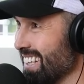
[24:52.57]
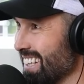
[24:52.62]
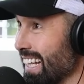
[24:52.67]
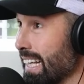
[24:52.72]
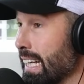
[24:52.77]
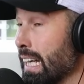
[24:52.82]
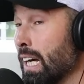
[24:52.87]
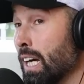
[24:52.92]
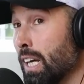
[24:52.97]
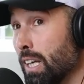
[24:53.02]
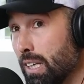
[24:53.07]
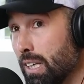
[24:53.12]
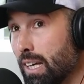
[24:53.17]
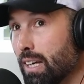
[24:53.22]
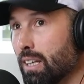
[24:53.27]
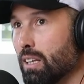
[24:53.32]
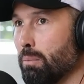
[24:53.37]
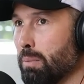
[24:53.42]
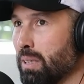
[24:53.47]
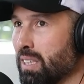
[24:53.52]
Like,
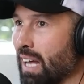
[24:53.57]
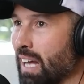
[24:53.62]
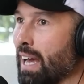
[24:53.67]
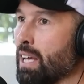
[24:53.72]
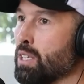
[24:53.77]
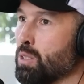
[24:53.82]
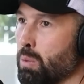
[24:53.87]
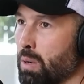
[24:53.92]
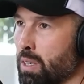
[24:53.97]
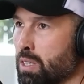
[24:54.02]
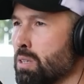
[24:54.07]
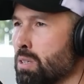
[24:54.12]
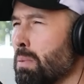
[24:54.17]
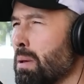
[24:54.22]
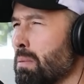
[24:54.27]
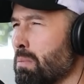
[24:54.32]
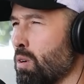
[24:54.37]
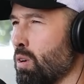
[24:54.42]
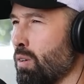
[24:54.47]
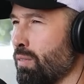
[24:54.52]
yeah, there'll be days where it's a
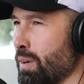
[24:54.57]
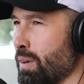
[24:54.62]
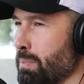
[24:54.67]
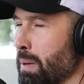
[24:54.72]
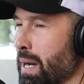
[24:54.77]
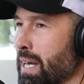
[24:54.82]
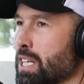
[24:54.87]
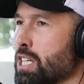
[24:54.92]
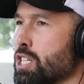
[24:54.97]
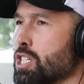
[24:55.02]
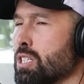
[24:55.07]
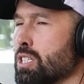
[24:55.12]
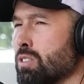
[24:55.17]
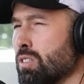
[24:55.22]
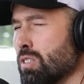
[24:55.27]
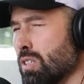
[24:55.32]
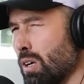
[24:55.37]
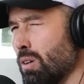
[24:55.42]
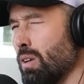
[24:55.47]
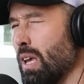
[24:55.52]
bit more of a punish, and
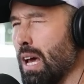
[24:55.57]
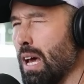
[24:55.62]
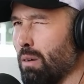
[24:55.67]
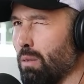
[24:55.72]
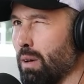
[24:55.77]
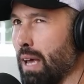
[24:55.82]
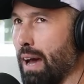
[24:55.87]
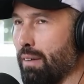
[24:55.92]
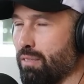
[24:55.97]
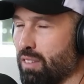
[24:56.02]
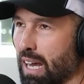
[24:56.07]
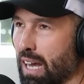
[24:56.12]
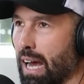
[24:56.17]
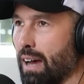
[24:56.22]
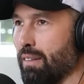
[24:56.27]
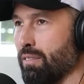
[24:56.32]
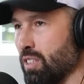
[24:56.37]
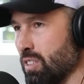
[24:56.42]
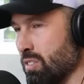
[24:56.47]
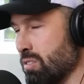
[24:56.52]
so, yeah, we have to
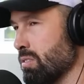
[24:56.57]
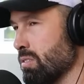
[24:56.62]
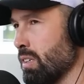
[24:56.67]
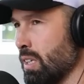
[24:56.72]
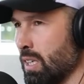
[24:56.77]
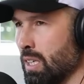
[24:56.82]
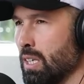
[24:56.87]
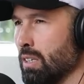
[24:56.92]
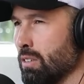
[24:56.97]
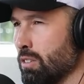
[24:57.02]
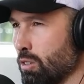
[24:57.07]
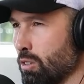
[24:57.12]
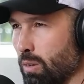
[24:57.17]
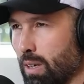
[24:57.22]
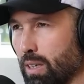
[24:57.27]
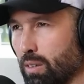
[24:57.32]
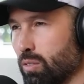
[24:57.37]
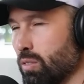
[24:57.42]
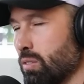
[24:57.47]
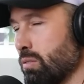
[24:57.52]
have this
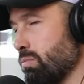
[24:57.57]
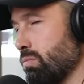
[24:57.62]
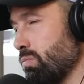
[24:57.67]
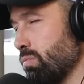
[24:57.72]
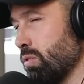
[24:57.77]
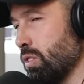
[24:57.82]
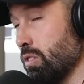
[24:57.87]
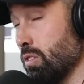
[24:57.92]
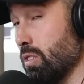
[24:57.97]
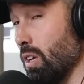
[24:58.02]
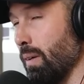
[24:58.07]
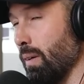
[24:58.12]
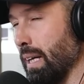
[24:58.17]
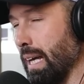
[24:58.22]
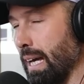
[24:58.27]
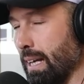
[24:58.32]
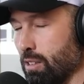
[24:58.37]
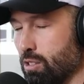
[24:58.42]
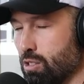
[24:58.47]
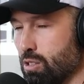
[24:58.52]
degree of stoic
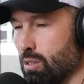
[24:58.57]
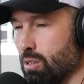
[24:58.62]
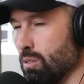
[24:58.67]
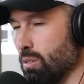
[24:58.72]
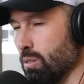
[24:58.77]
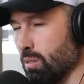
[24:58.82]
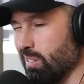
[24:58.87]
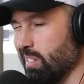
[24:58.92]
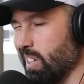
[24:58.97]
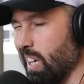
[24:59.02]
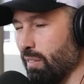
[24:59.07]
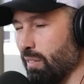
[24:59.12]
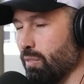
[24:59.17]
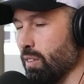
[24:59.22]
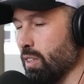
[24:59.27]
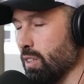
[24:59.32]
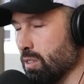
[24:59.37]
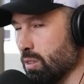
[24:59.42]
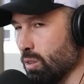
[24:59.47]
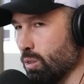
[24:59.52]
attitude or
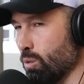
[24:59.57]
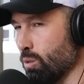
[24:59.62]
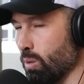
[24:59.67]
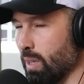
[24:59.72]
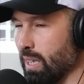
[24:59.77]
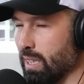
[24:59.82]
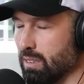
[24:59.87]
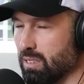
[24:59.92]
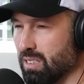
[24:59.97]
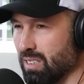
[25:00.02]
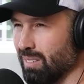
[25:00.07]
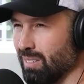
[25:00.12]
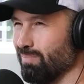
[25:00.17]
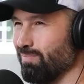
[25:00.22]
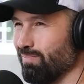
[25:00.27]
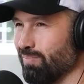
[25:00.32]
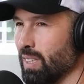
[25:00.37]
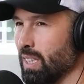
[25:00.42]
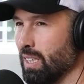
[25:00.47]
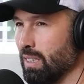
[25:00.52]
toughness or grit to
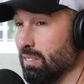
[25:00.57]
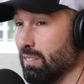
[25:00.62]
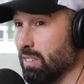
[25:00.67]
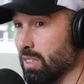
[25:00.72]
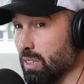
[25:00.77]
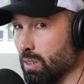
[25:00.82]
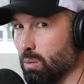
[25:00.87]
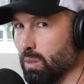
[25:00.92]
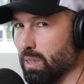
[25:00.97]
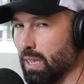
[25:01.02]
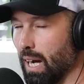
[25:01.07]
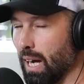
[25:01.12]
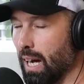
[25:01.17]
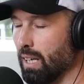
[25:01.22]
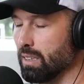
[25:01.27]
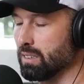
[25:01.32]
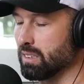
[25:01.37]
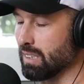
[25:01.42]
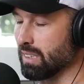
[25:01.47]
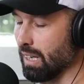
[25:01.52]
deal with the
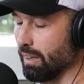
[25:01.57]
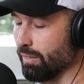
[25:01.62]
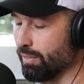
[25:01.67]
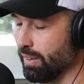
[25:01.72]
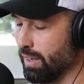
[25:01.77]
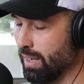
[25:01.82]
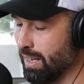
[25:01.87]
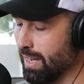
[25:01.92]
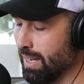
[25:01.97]
hard stuff.